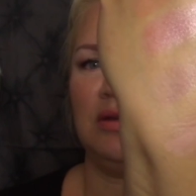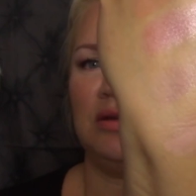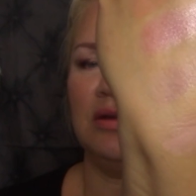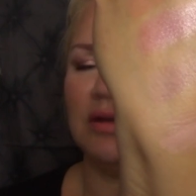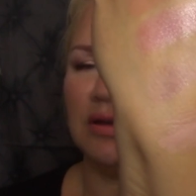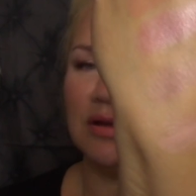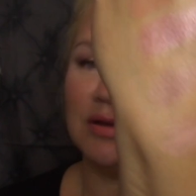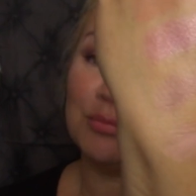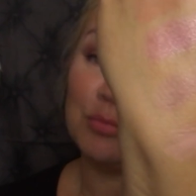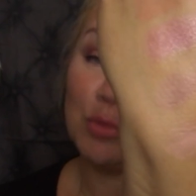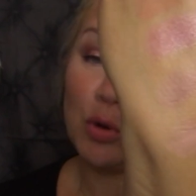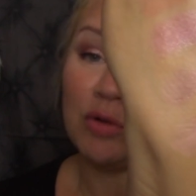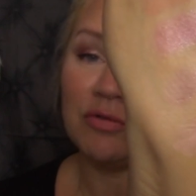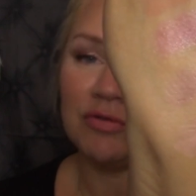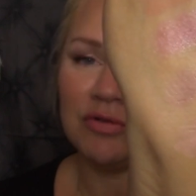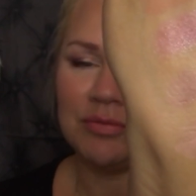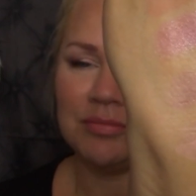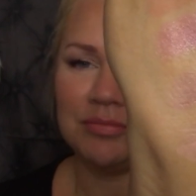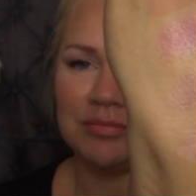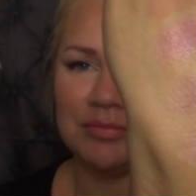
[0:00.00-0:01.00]
uh, mauve.
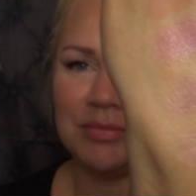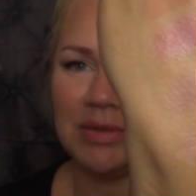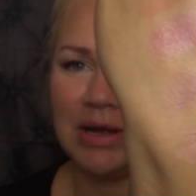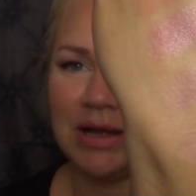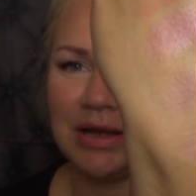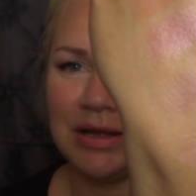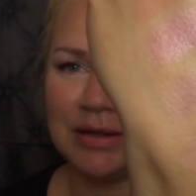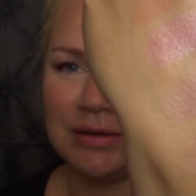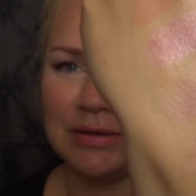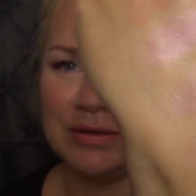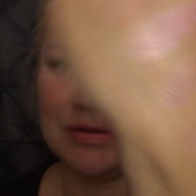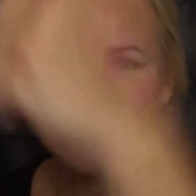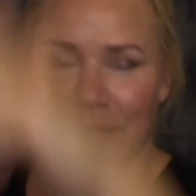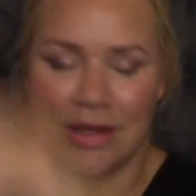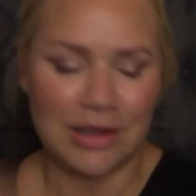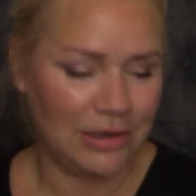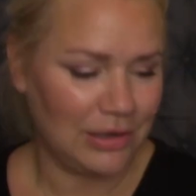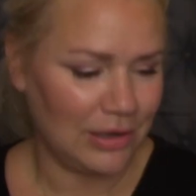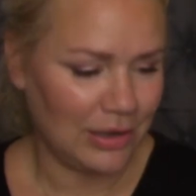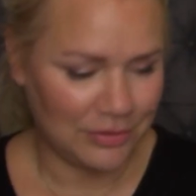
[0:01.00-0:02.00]
And
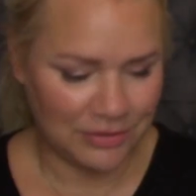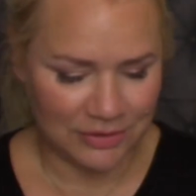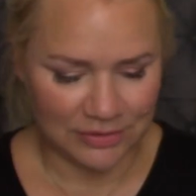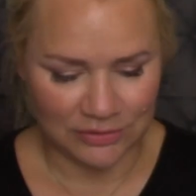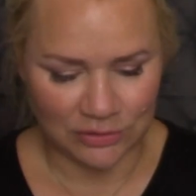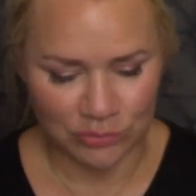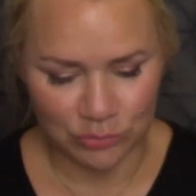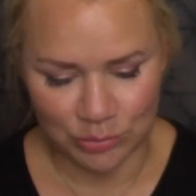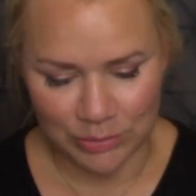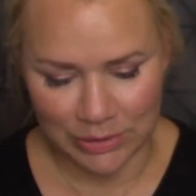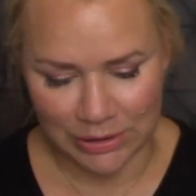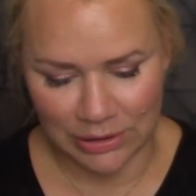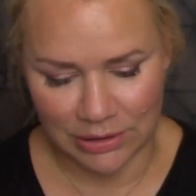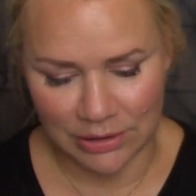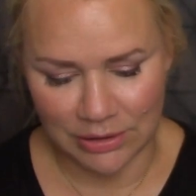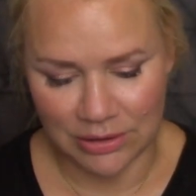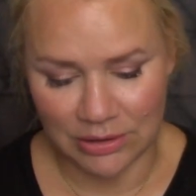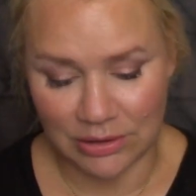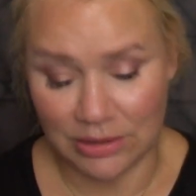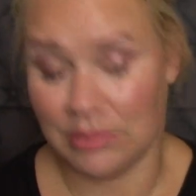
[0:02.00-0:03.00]
I like that as well,
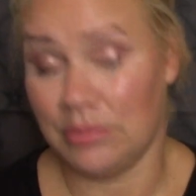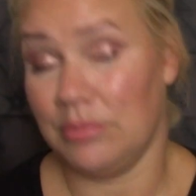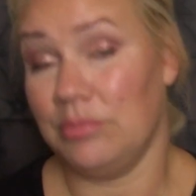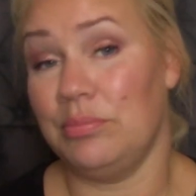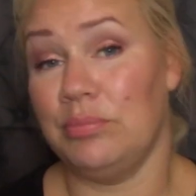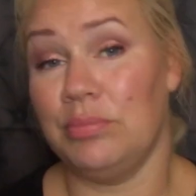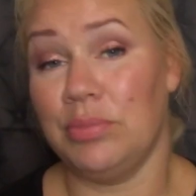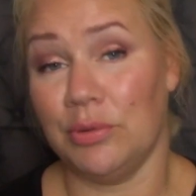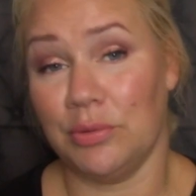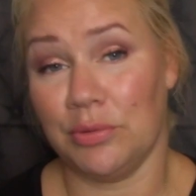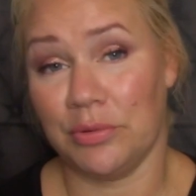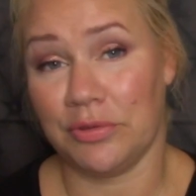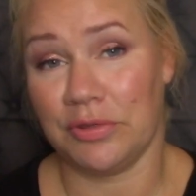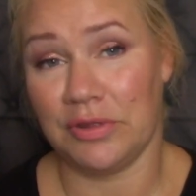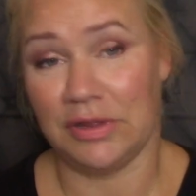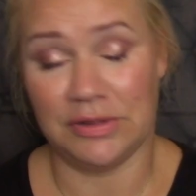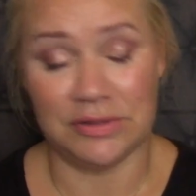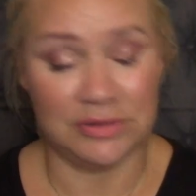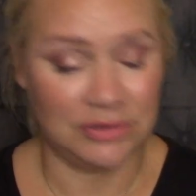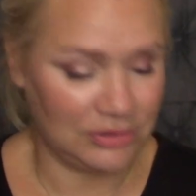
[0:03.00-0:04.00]
both
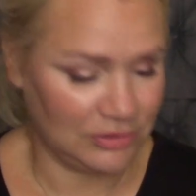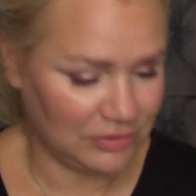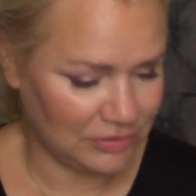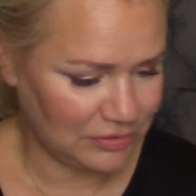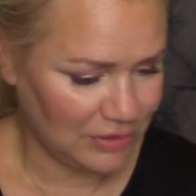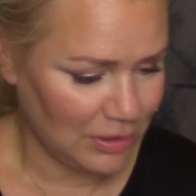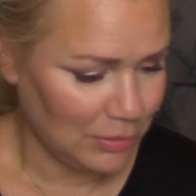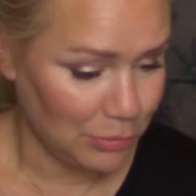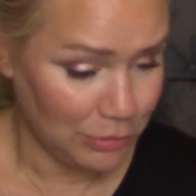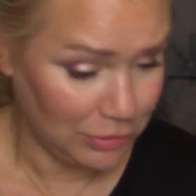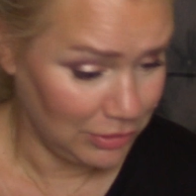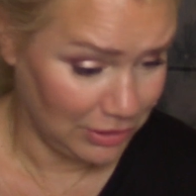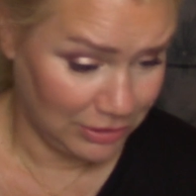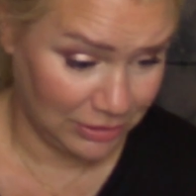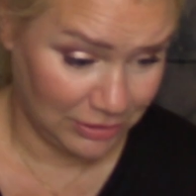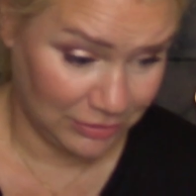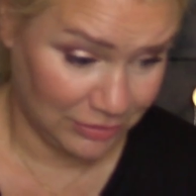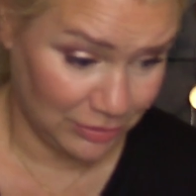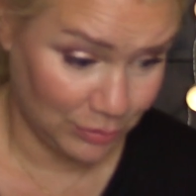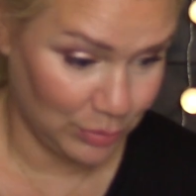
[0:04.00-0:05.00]
in the summer and
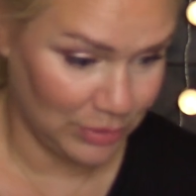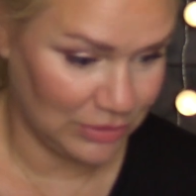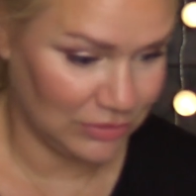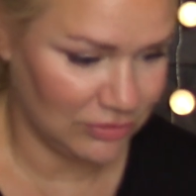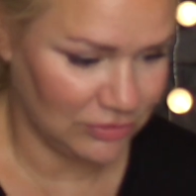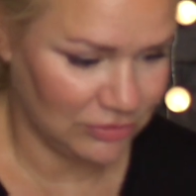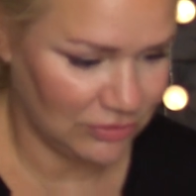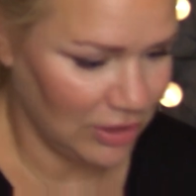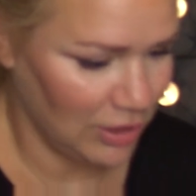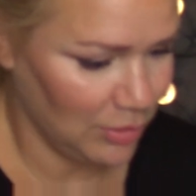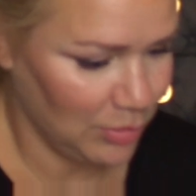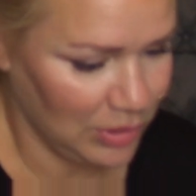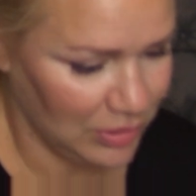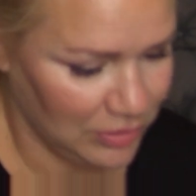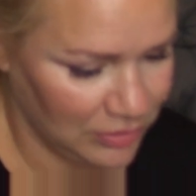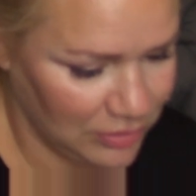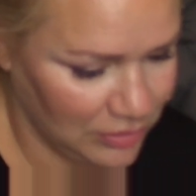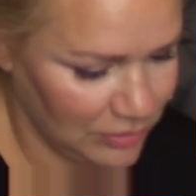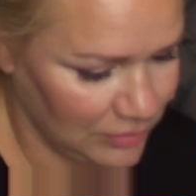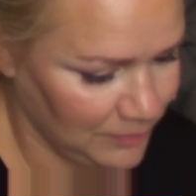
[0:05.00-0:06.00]
in the winter time.
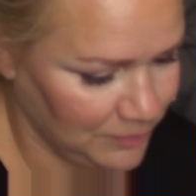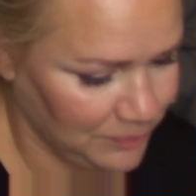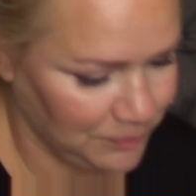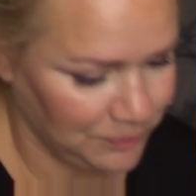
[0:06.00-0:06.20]
And the